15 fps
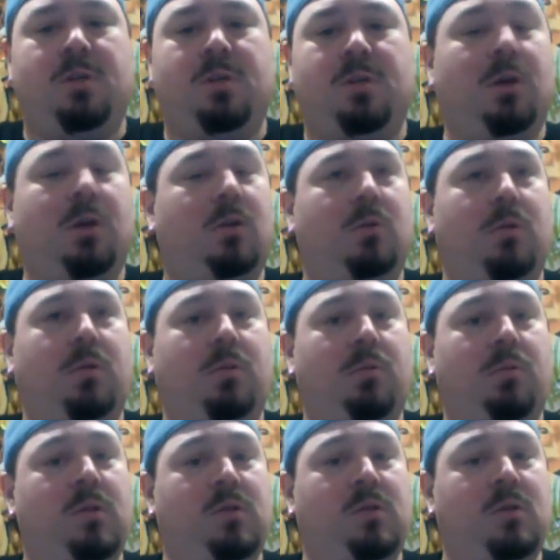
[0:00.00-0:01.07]
jumped up to a
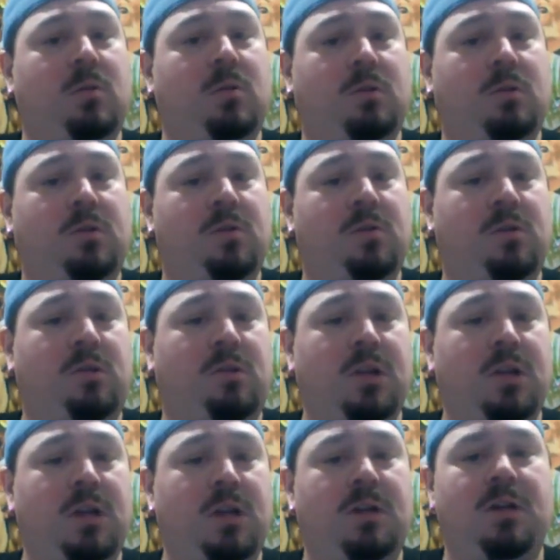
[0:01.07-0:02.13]
3-0
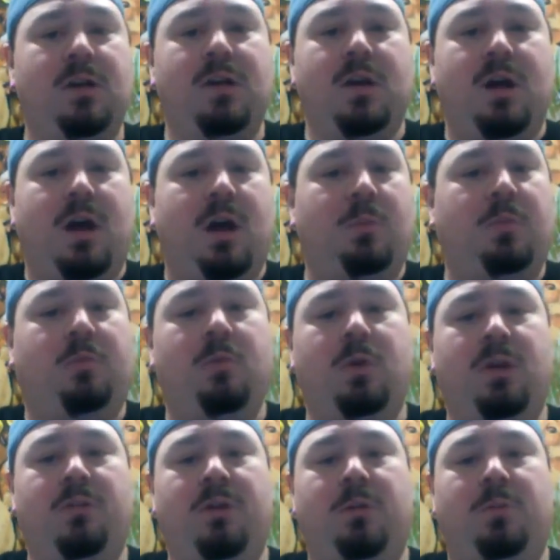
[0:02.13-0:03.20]
series lead
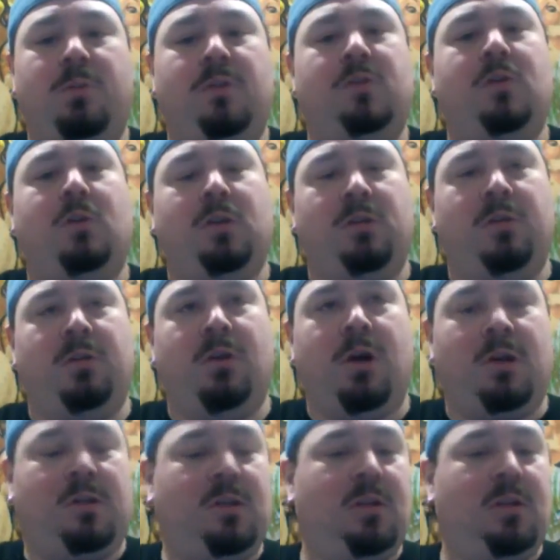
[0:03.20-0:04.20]
before giving up the solitary loss,